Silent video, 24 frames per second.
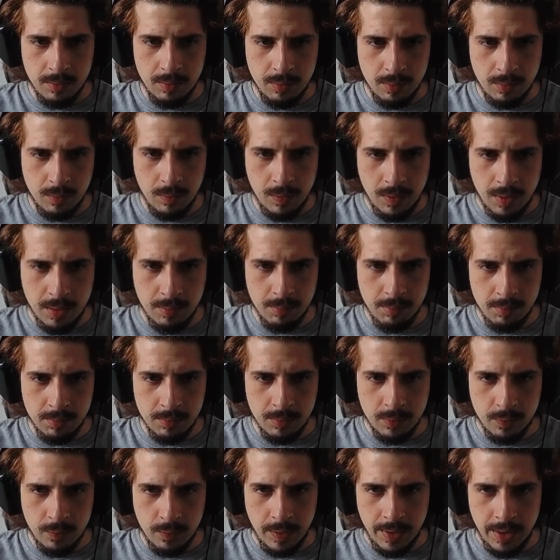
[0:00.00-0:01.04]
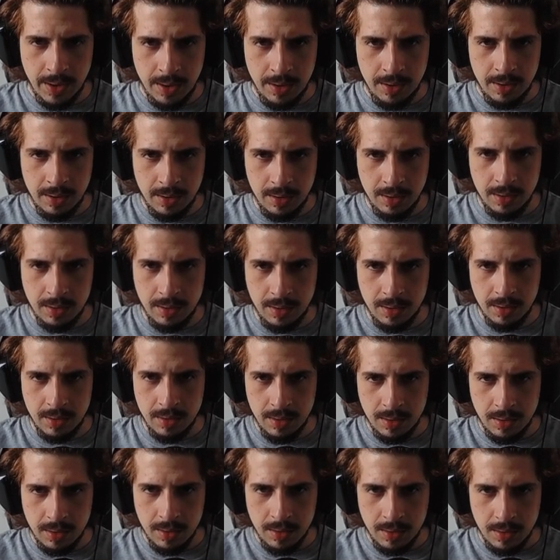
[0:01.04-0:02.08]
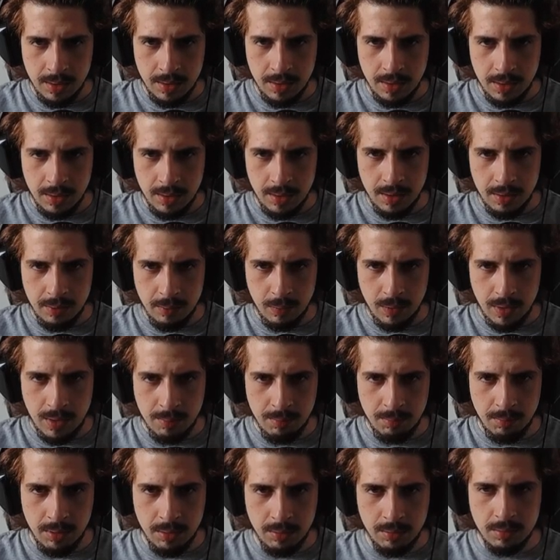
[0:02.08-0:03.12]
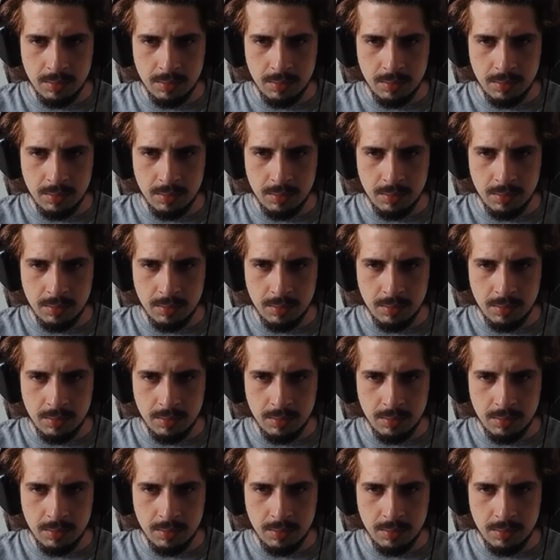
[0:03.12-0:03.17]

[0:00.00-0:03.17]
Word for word: One red and one blue.